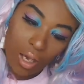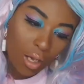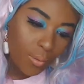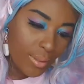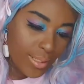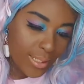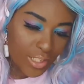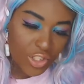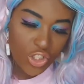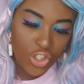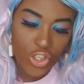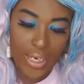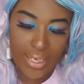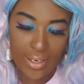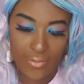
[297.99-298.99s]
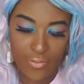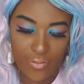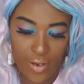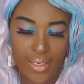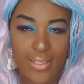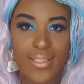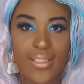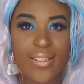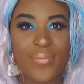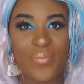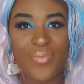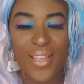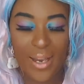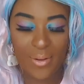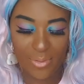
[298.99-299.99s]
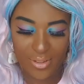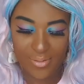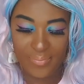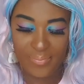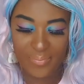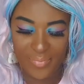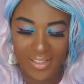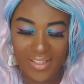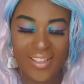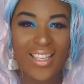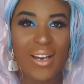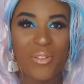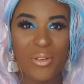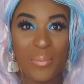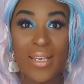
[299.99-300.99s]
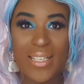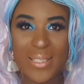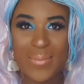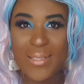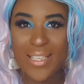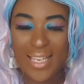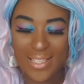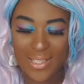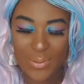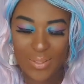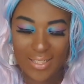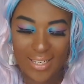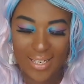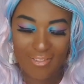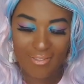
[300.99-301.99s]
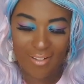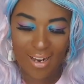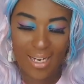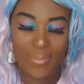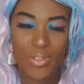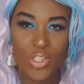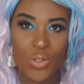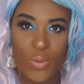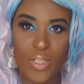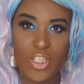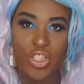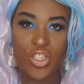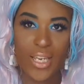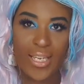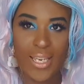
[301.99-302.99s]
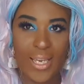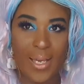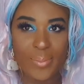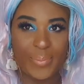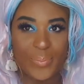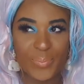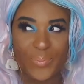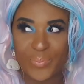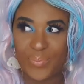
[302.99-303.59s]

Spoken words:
Oh, it says to shake it first. That would make some sense, wouldn't it? Right, let me just quickly shake it.